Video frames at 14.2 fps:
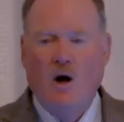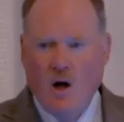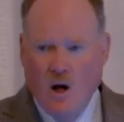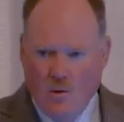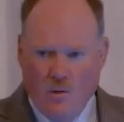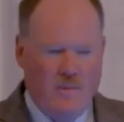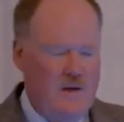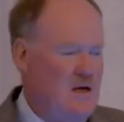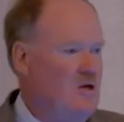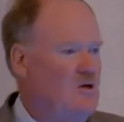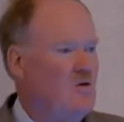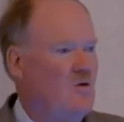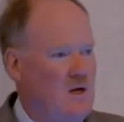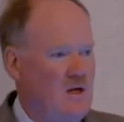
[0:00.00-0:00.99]
all will be
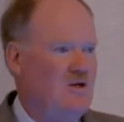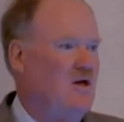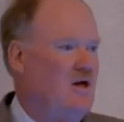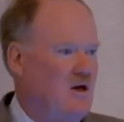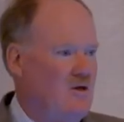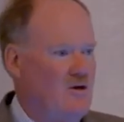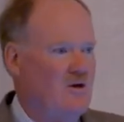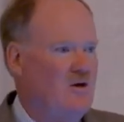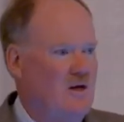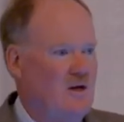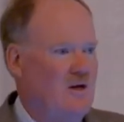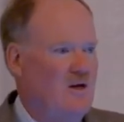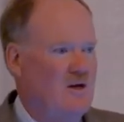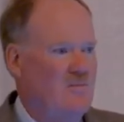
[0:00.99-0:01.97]
integrated together
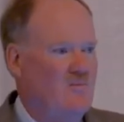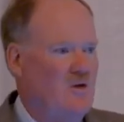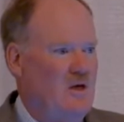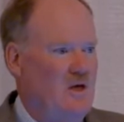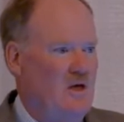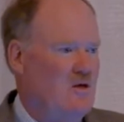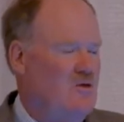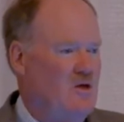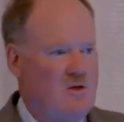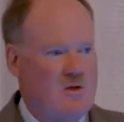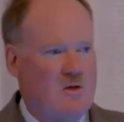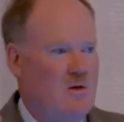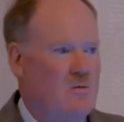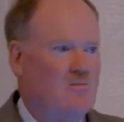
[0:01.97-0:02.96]
in
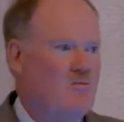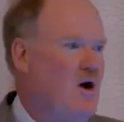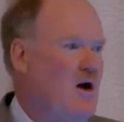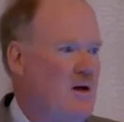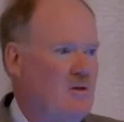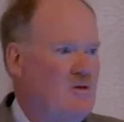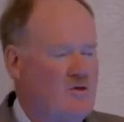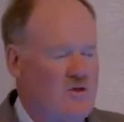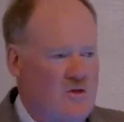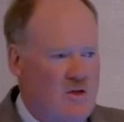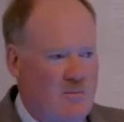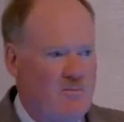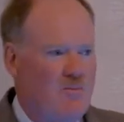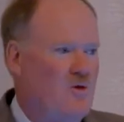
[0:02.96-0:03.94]
this broad
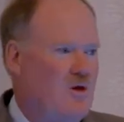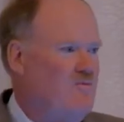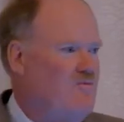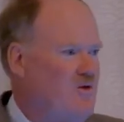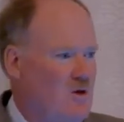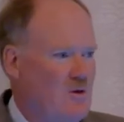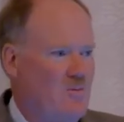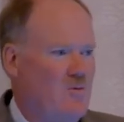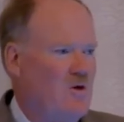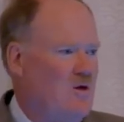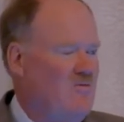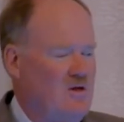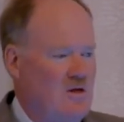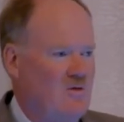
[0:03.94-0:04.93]
thumbprint, fingerprint
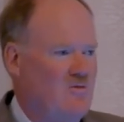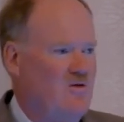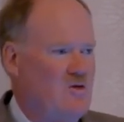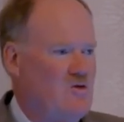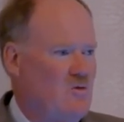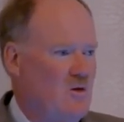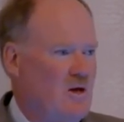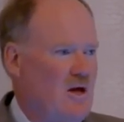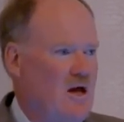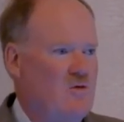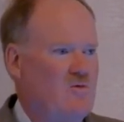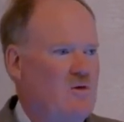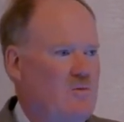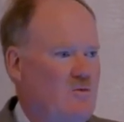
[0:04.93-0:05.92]
of the individual
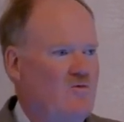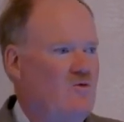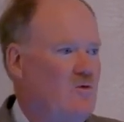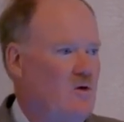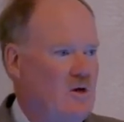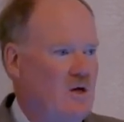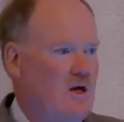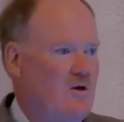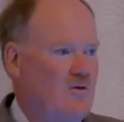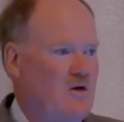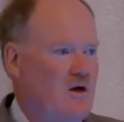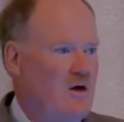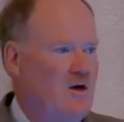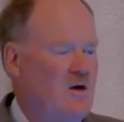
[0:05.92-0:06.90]
as we move forward in
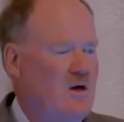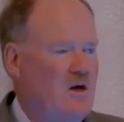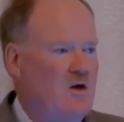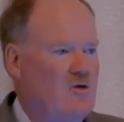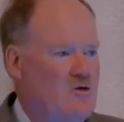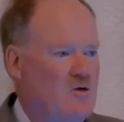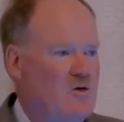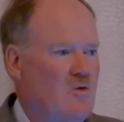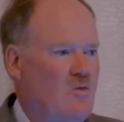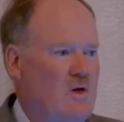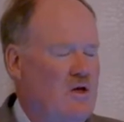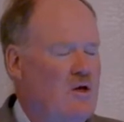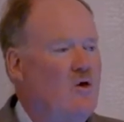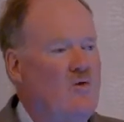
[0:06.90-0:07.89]
healthcare, so that
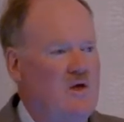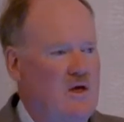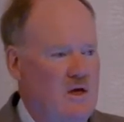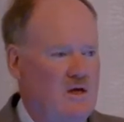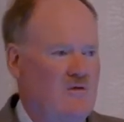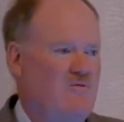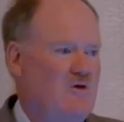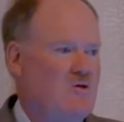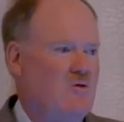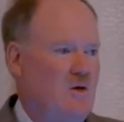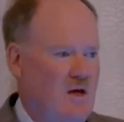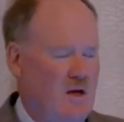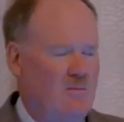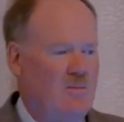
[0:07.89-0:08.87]
we know the
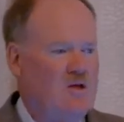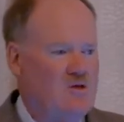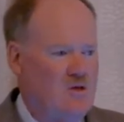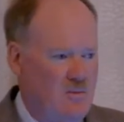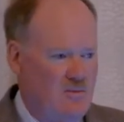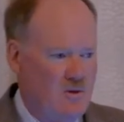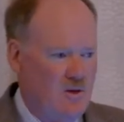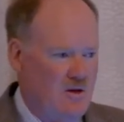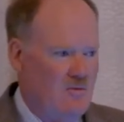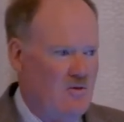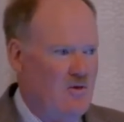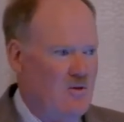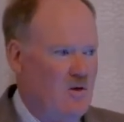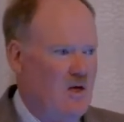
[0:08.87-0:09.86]
individual at a much deeper
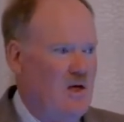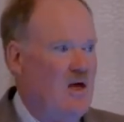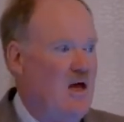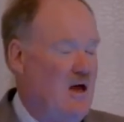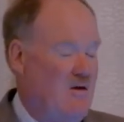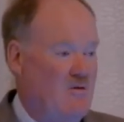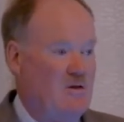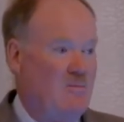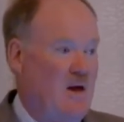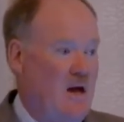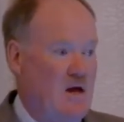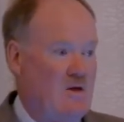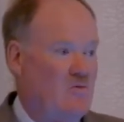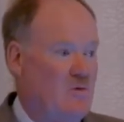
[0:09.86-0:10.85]
level than we have in the
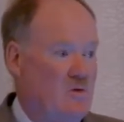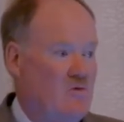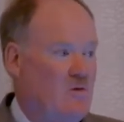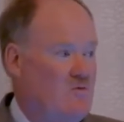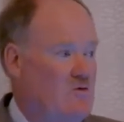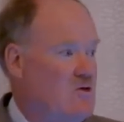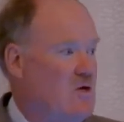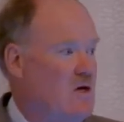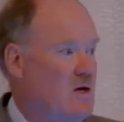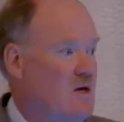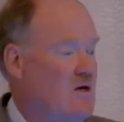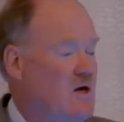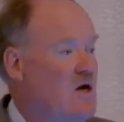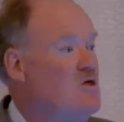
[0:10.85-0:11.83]
past, which we've just kind
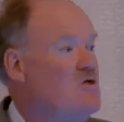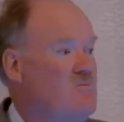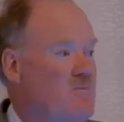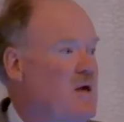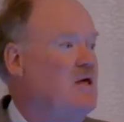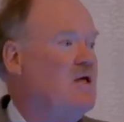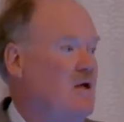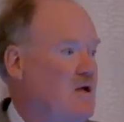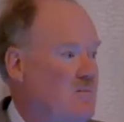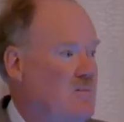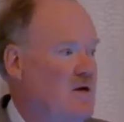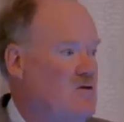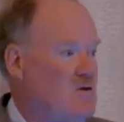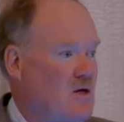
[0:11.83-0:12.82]
of speculated
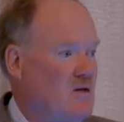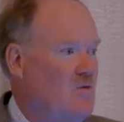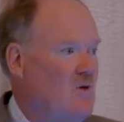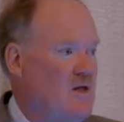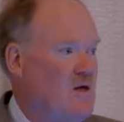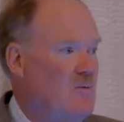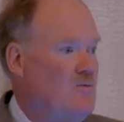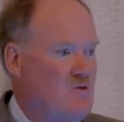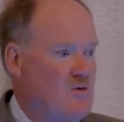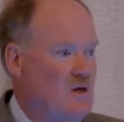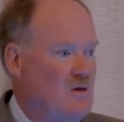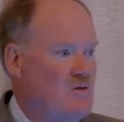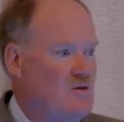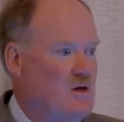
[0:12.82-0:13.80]
based on the way they
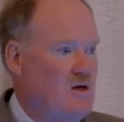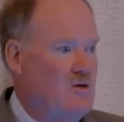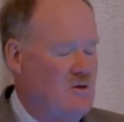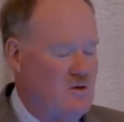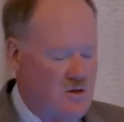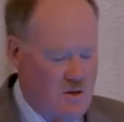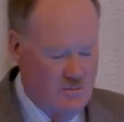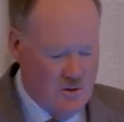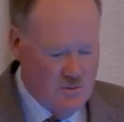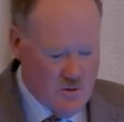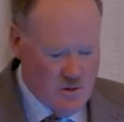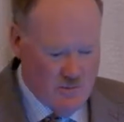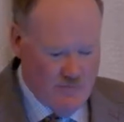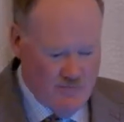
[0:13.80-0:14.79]
present signs and
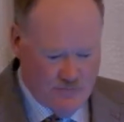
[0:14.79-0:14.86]
symptoms.